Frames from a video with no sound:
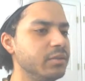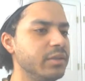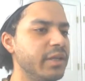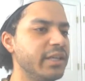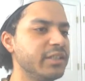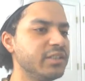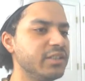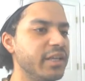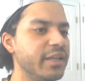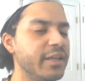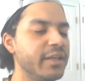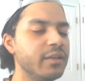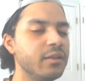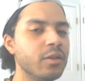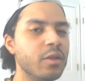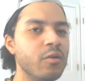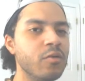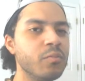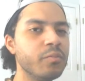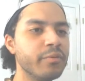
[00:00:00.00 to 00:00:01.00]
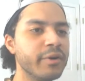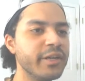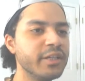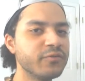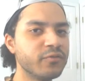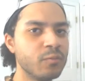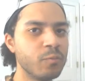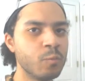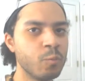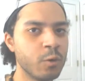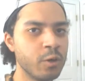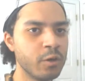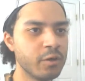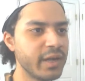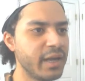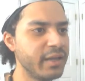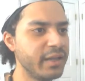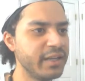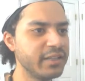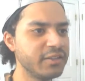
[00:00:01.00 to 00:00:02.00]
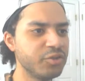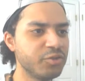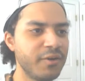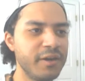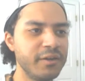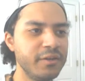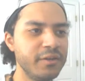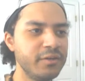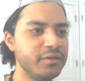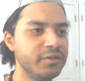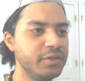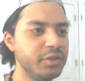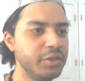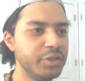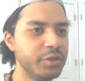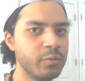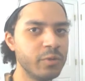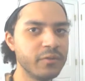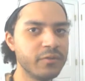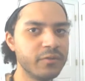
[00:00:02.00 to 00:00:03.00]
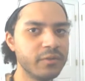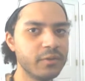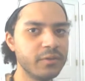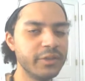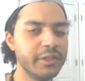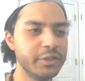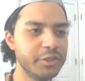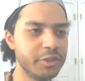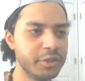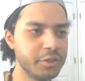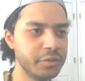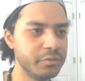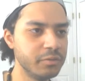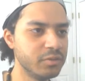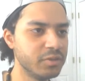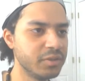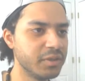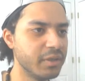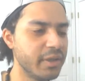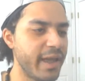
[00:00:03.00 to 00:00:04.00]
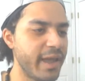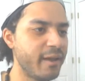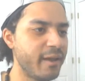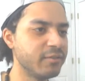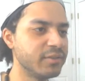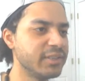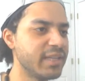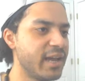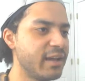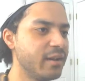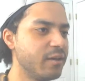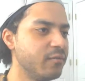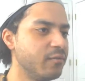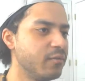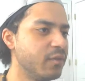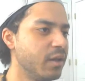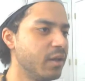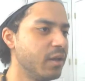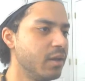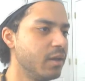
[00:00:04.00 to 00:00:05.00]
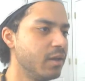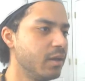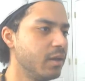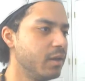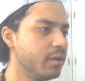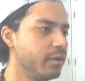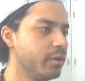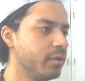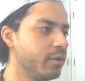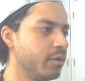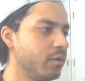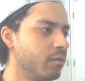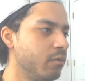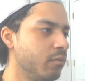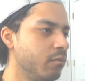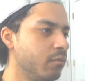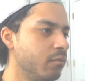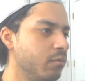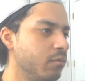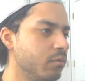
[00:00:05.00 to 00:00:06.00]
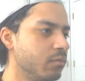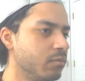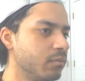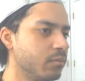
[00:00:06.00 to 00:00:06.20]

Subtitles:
has taken long breaks from work, I guess, trying to deal with her issues outside of, you know,